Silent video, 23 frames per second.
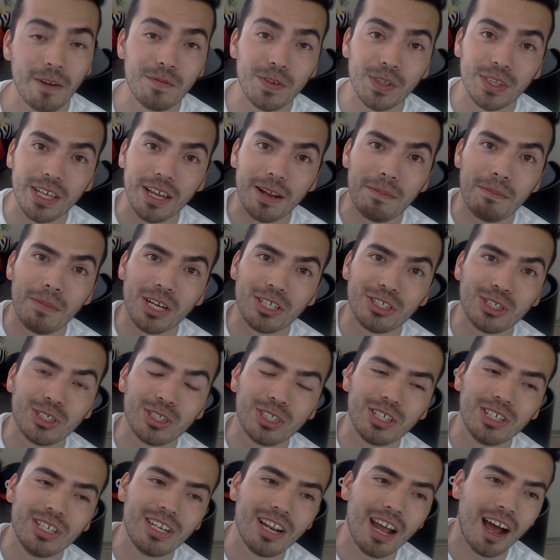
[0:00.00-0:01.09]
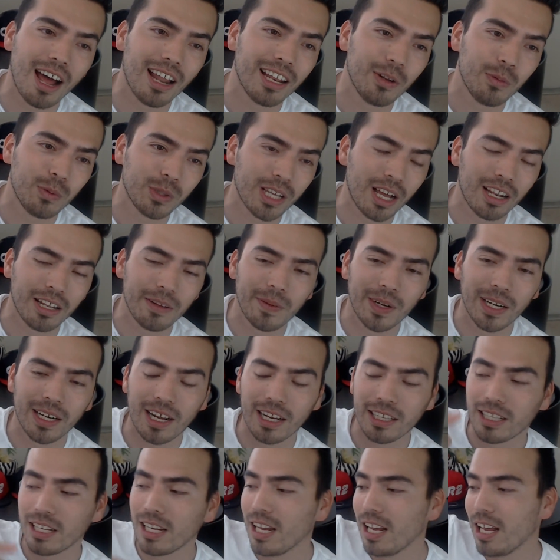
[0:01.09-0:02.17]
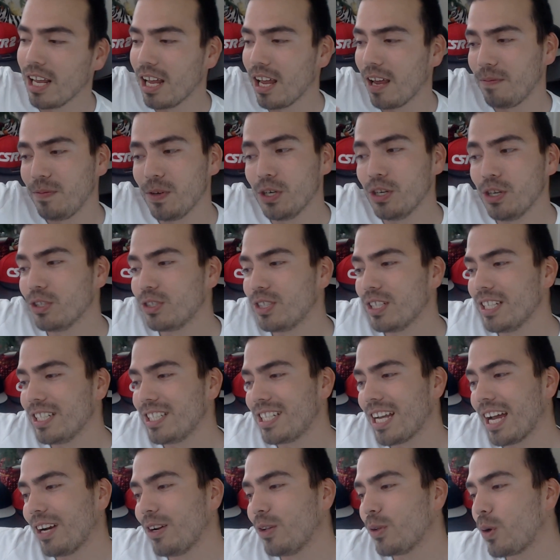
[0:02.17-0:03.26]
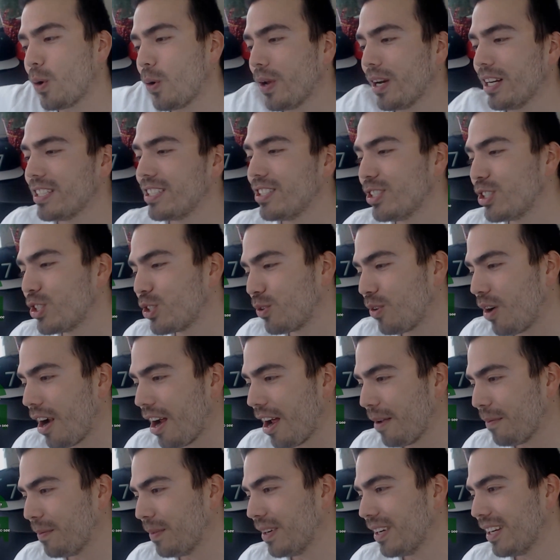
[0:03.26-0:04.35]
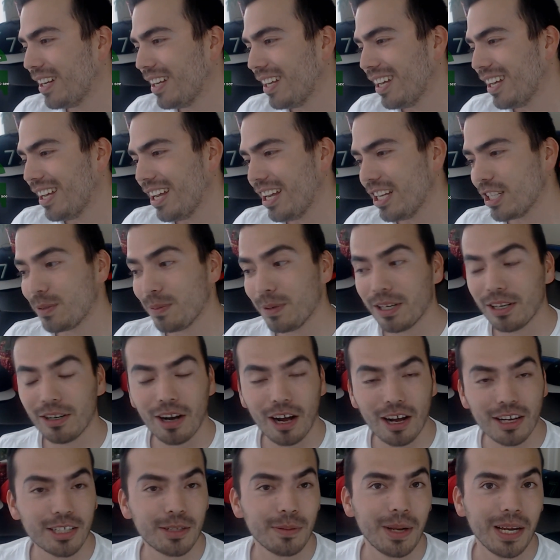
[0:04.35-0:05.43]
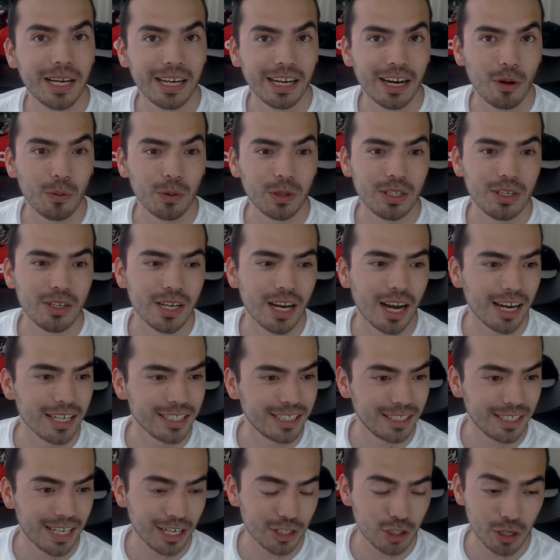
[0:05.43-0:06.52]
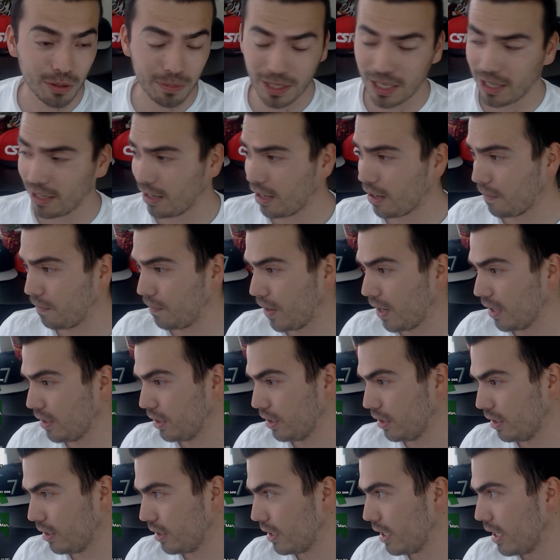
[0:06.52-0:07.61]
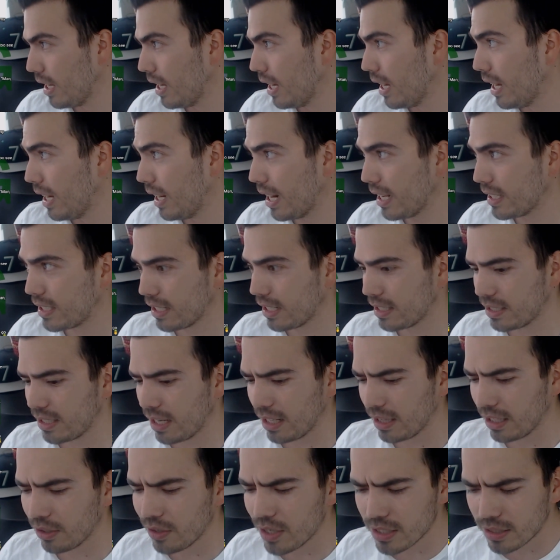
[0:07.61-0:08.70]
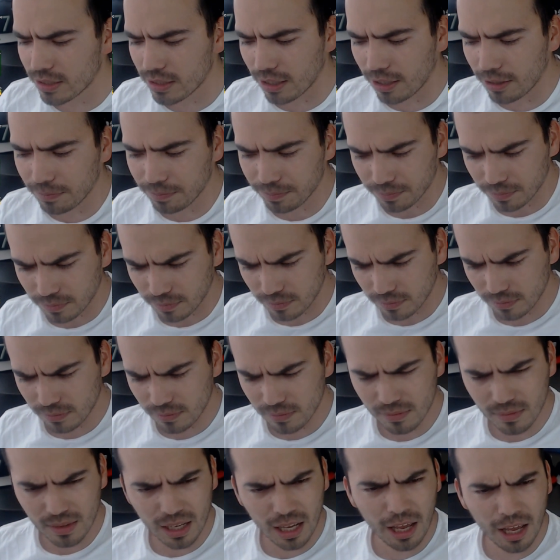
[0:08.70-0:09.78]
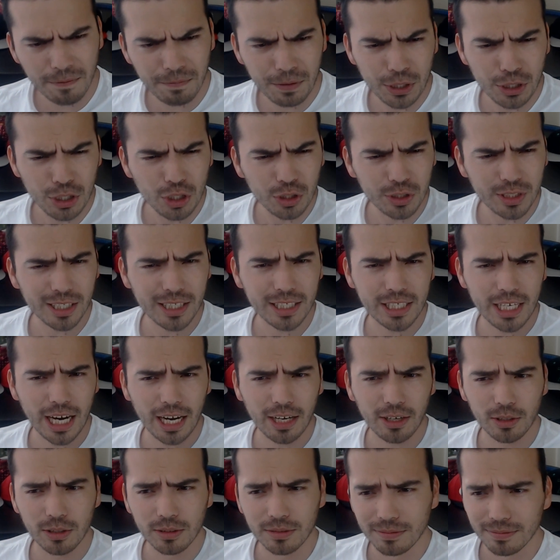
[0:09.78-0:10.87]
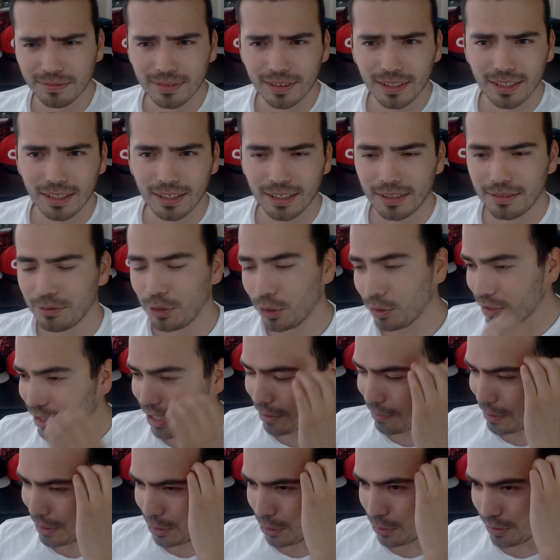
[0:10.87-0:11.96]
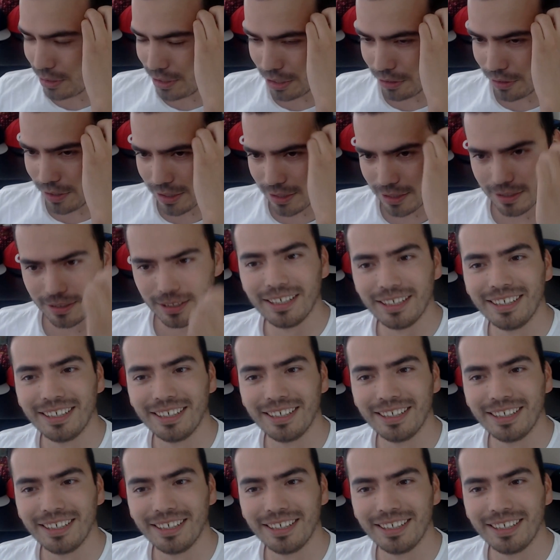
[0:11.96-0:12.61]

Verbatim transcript: you did, make sure to not leave without leaving a like. If you're new to the channel, go ahead and subscribe. It's been an awesome hanging out with you guys. It's actually been a lot of fun, dude. And as I said, there is, um, if you're new to the channel, don't take me too serious.